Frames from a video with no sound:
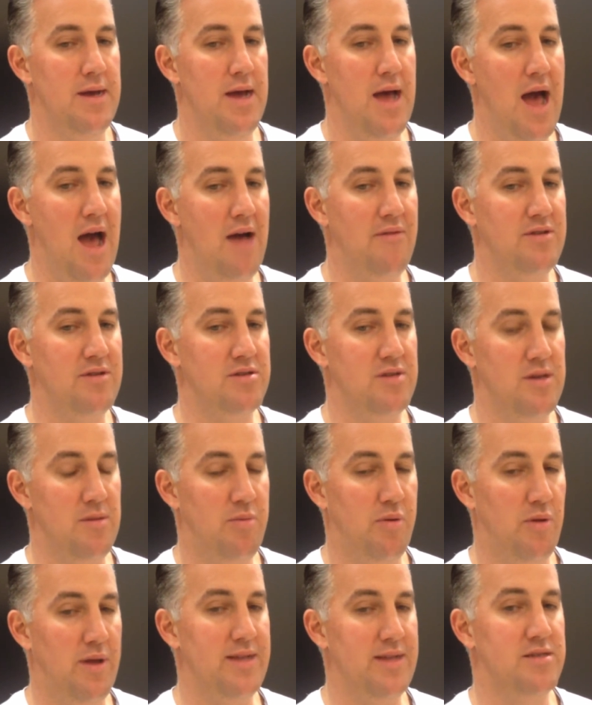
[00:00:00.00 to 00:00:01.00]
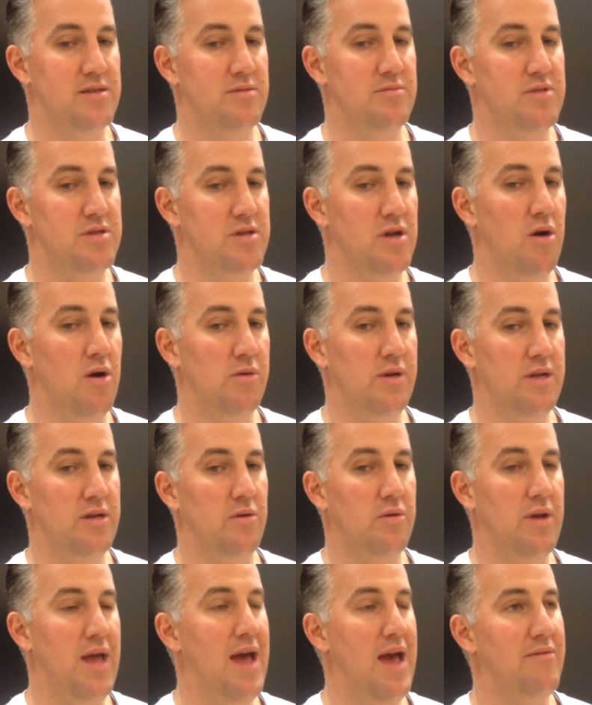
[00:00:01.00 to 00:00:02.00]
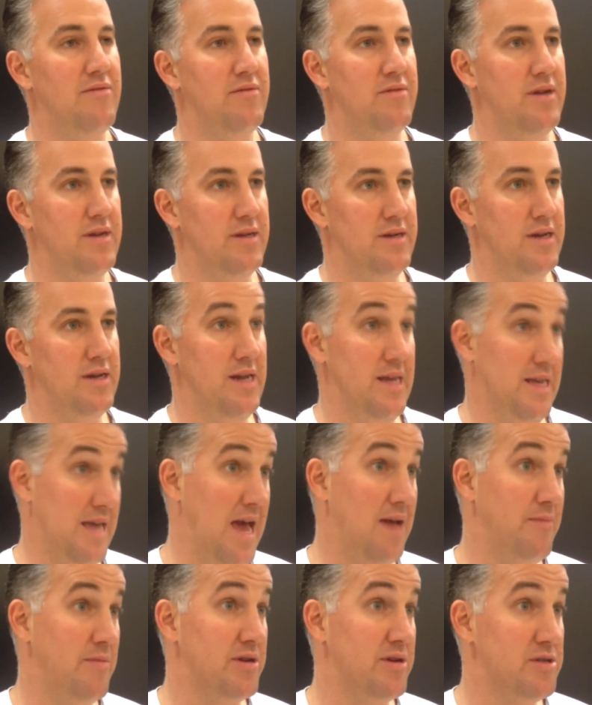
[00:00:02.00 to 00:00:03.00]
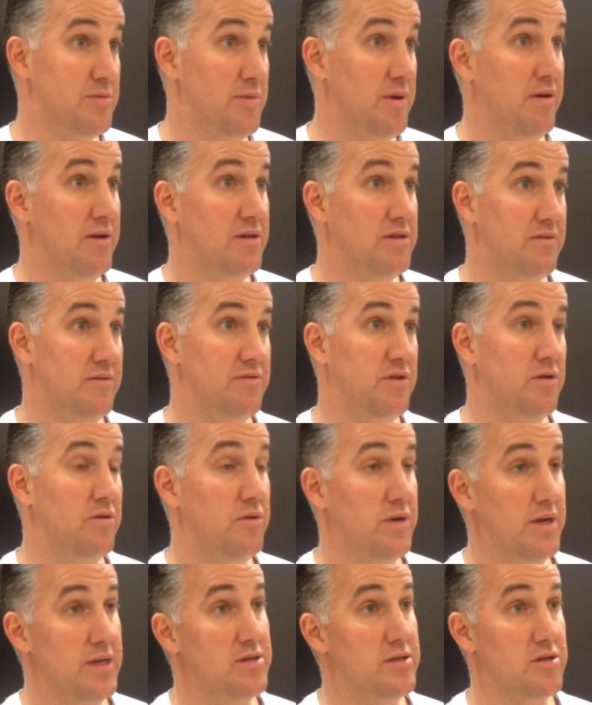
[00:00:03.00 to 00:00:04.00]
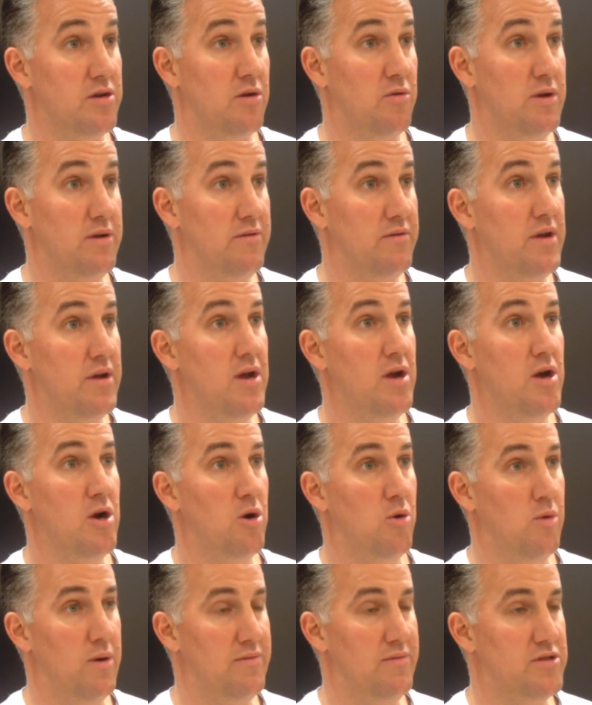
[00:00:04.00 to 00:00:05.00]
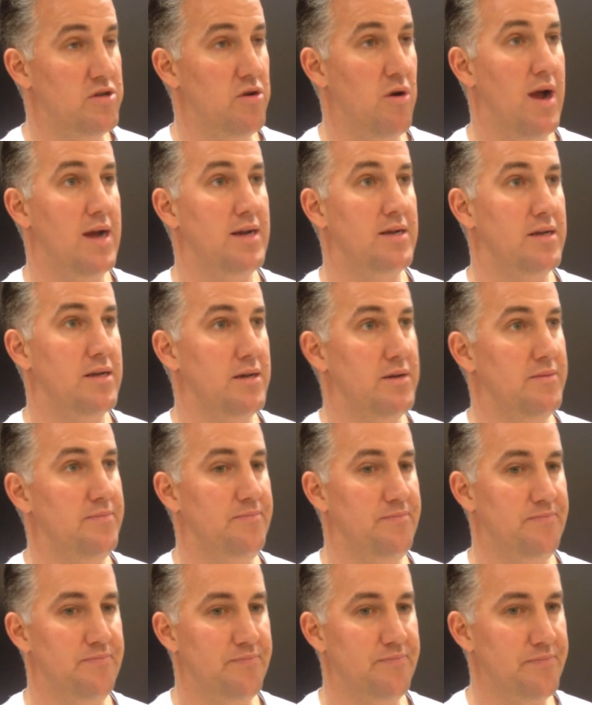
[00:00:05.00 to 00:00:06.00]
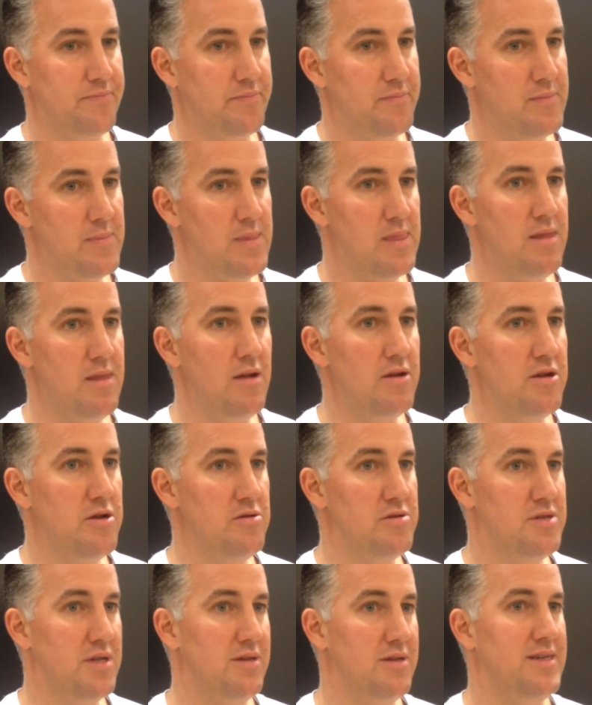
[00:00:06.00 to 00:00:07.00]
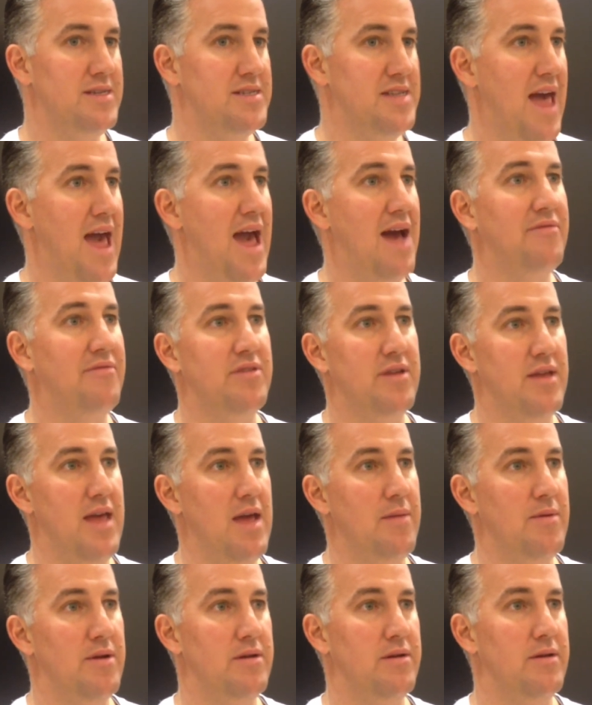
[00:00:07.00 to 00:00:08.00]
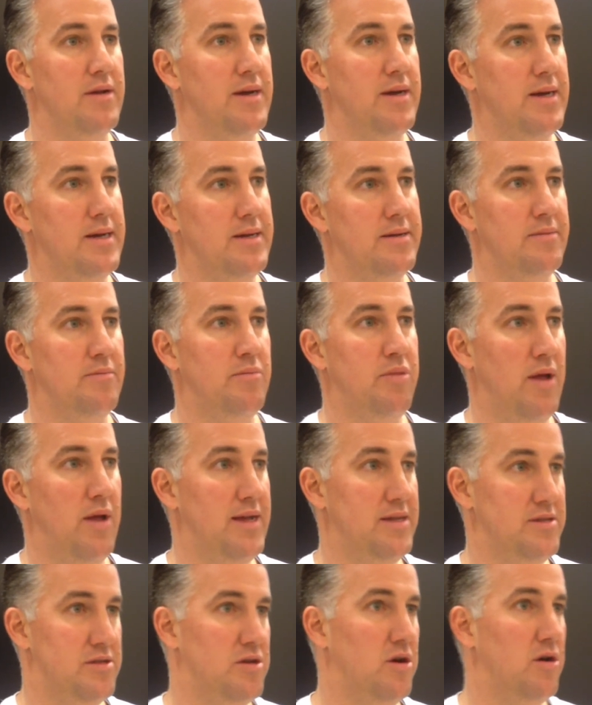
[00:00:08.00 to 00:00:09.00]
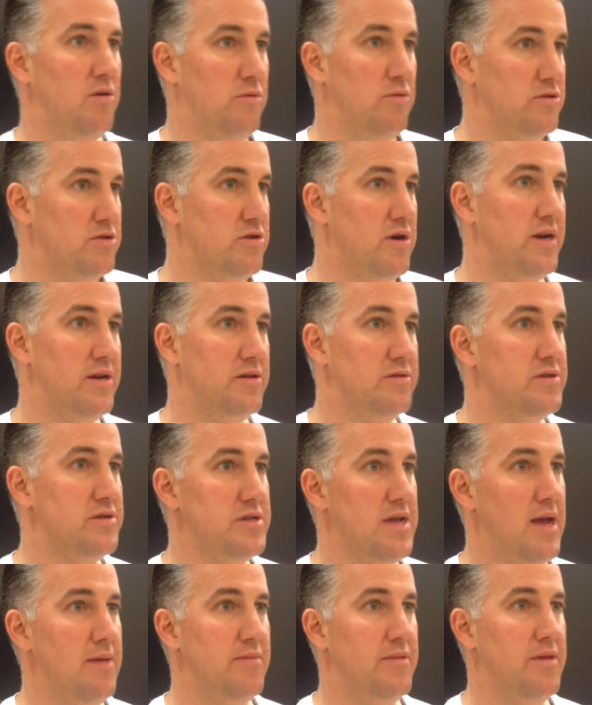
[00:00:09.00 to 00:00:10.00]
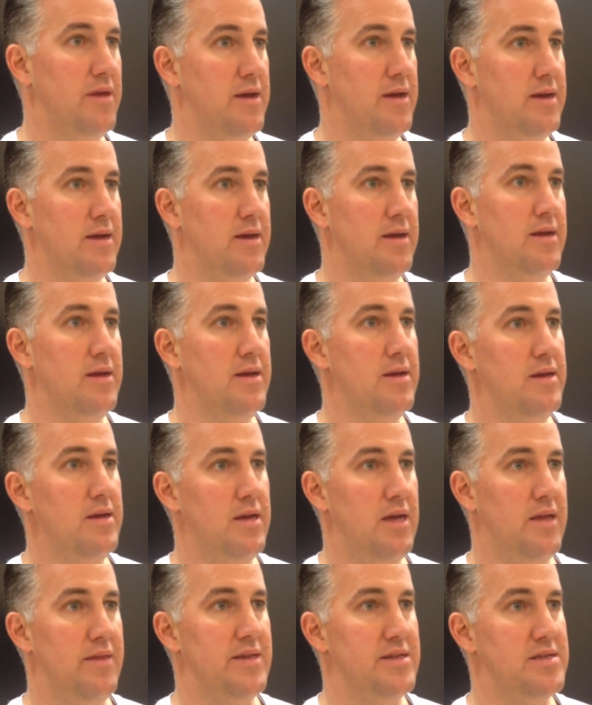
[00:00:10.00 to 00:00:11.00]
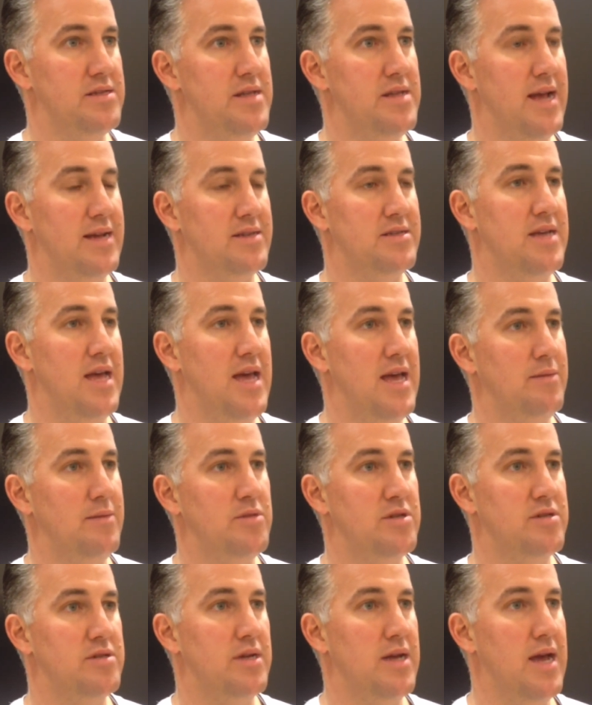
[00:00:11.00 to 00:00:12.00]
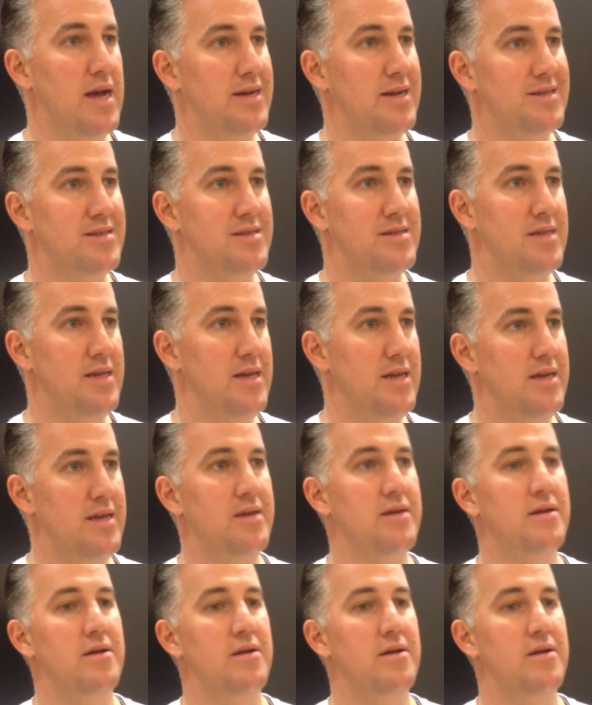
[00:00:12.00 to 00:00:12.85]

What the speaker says: obviously played some zone and don't have any game experience of doing it. So we've tried to use at least half the game at playing zone. We'll try to do the same thing in this next game just to kind of see